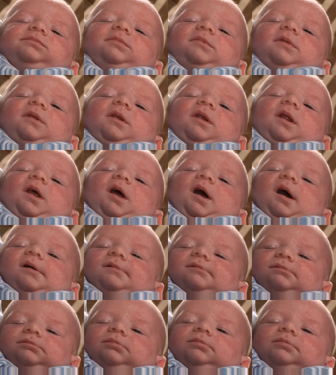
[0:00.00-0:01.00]
It's okay.
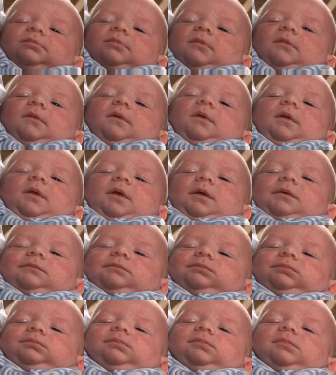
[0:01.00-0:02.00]
Babies are not as
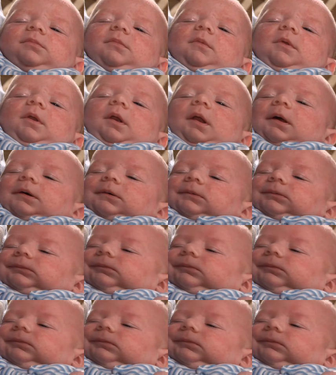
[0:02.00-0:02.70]
fragile as we think they are.